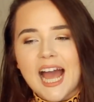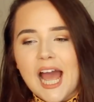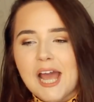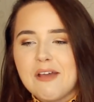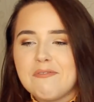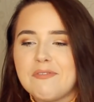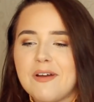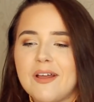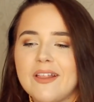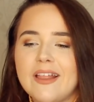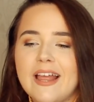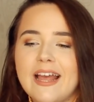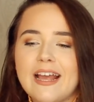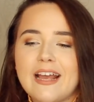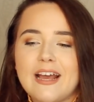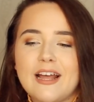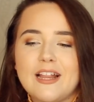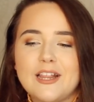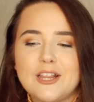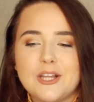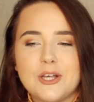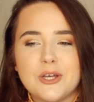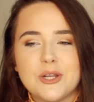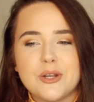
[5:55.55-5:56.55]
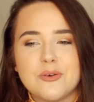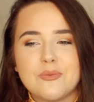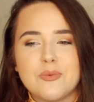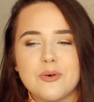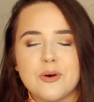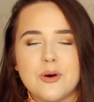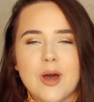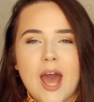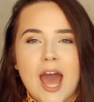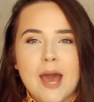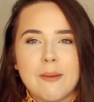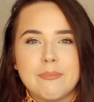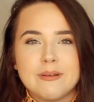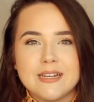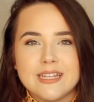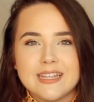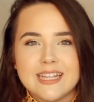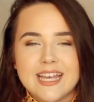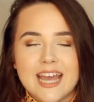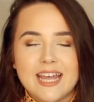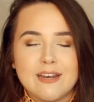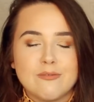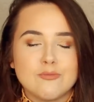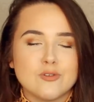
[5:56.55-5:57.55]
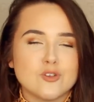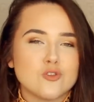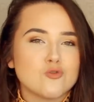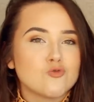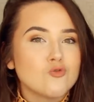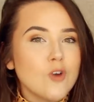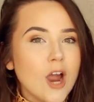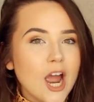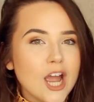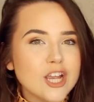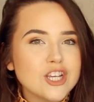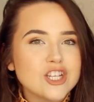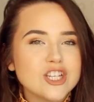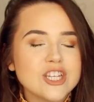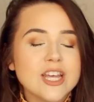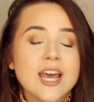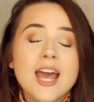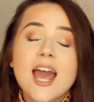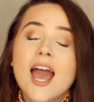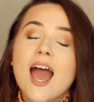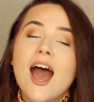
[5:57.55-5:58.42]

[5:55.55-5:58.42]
I felt like a lot of what happened at the end was rushed.